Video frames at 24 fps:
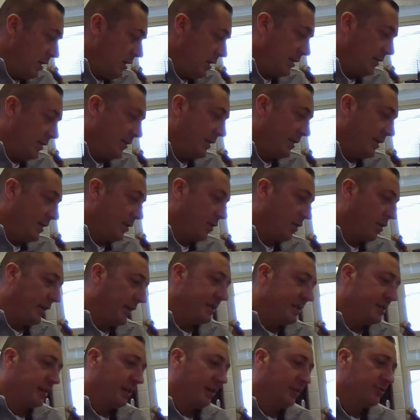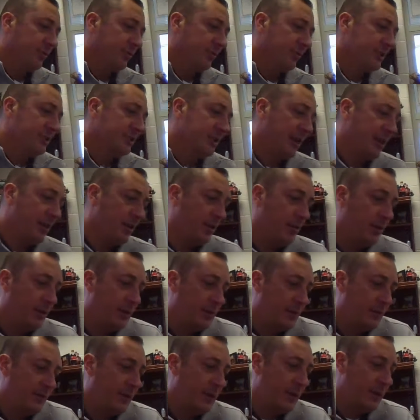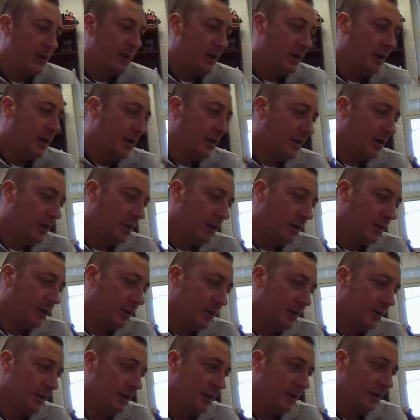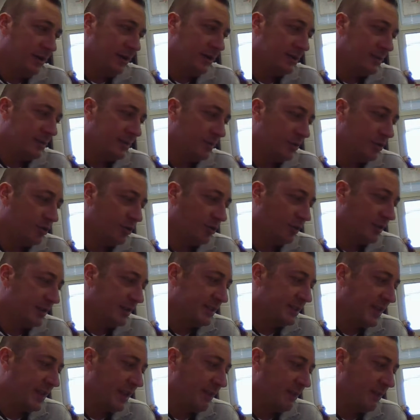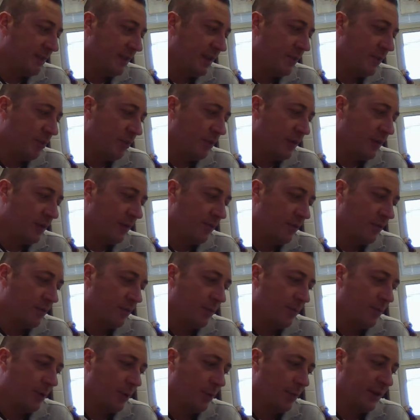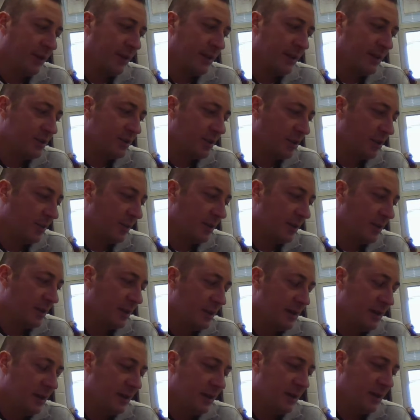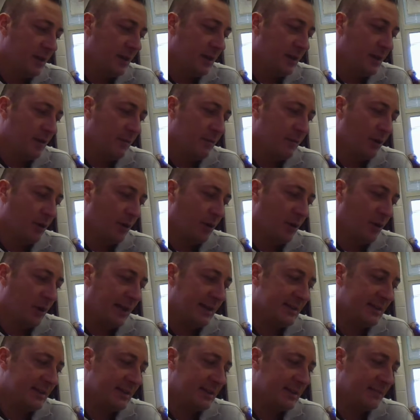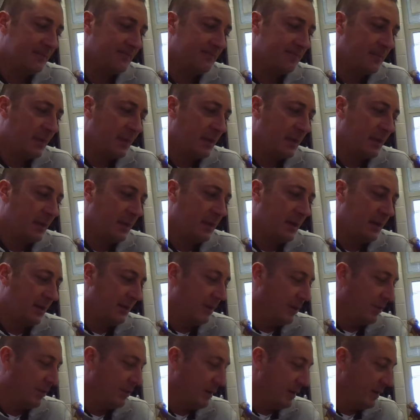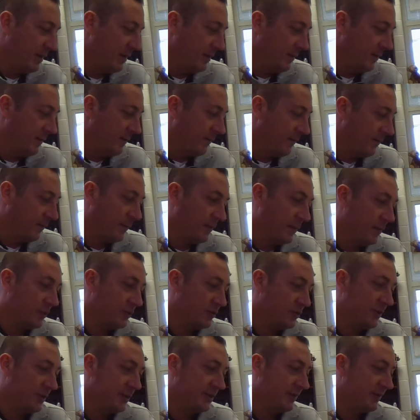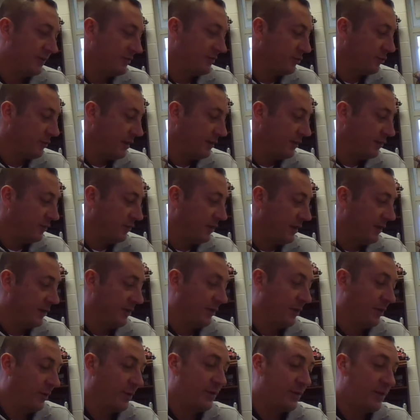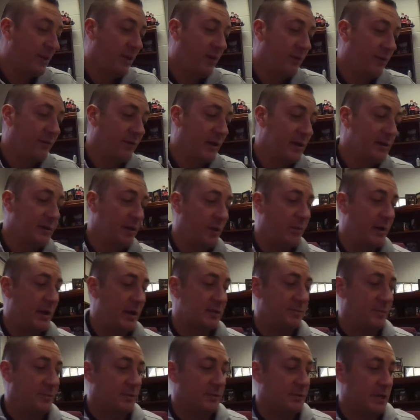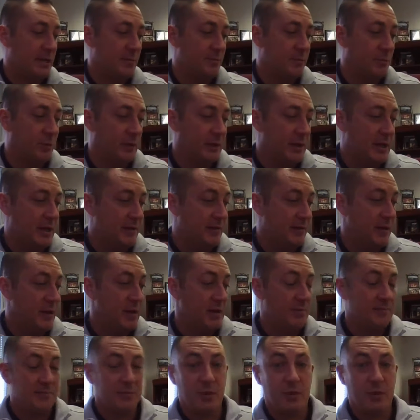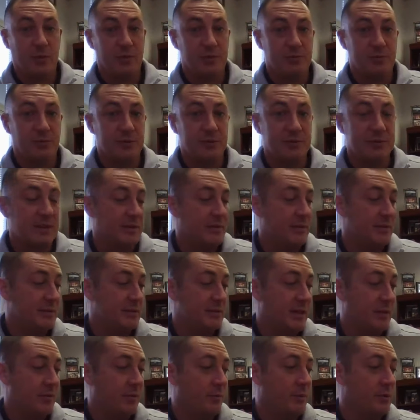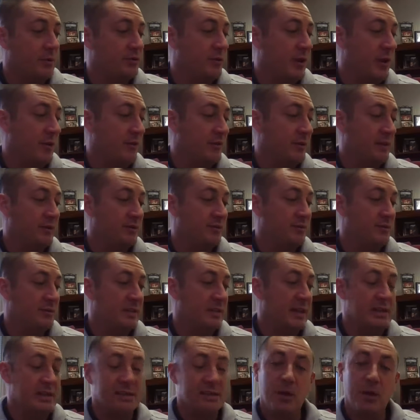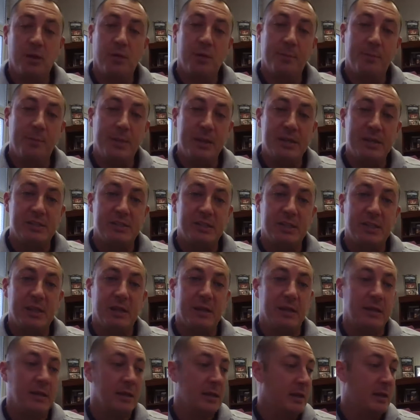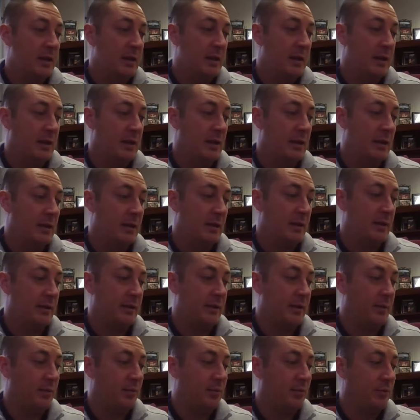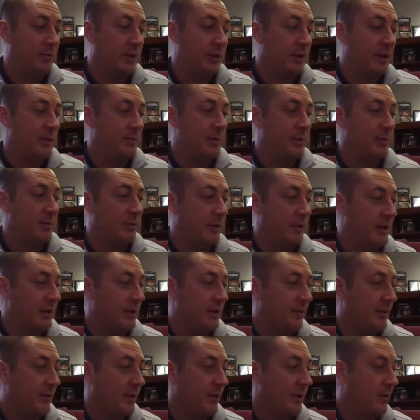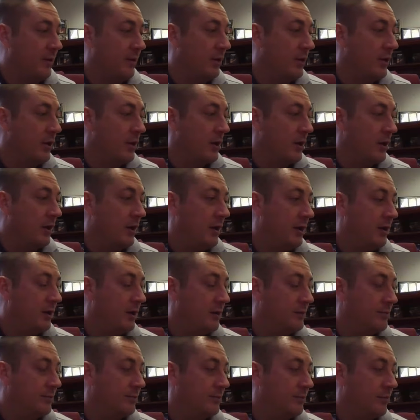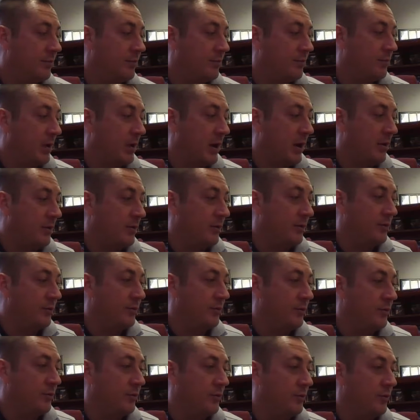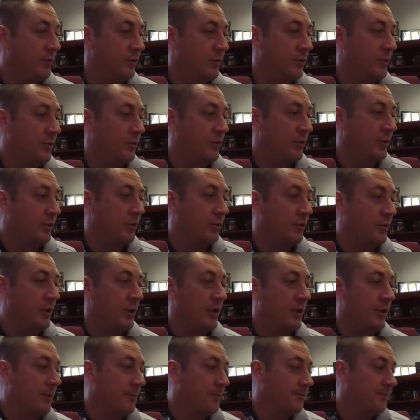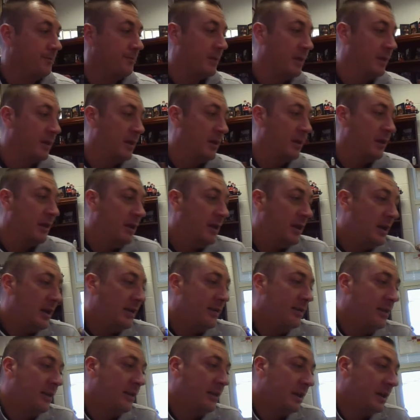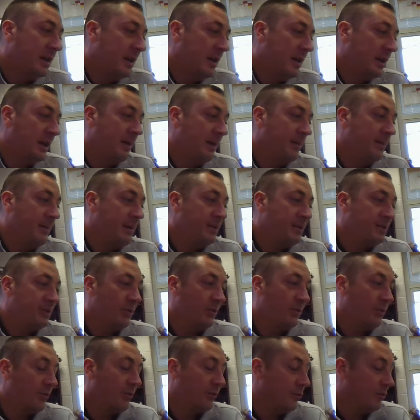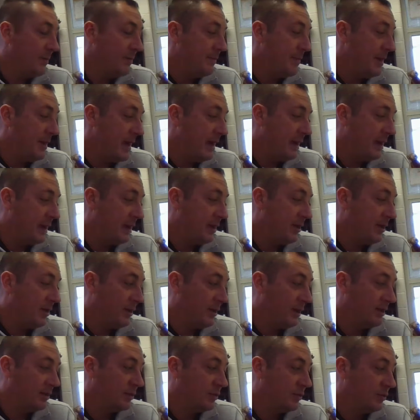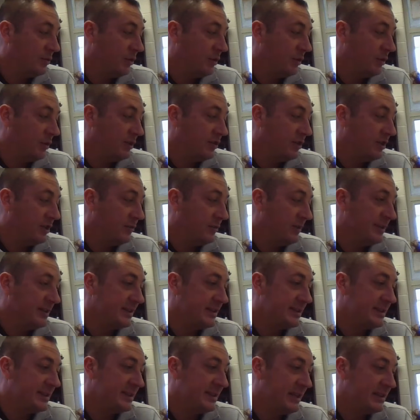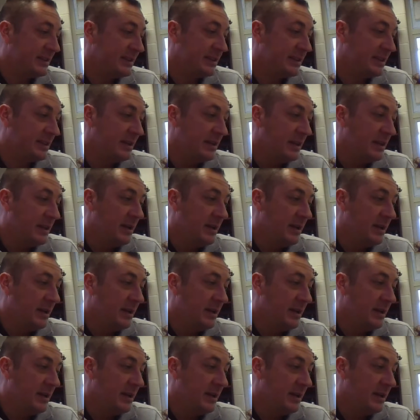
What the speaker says: Then our Lady Tigers will then take off on December the 27th. They will leave for the Bourbon County tournament up near Lexington. And they'll be there for the 27th, 28th, 29th, 30th. And our Fighting Tiger basketball team will leave on the 27th as they will be traveling down to Daytona Beach again. And they'll be playing down there prior to the new year. And then again, like I mentioned earlier, we'll be back here at school on January the 6th.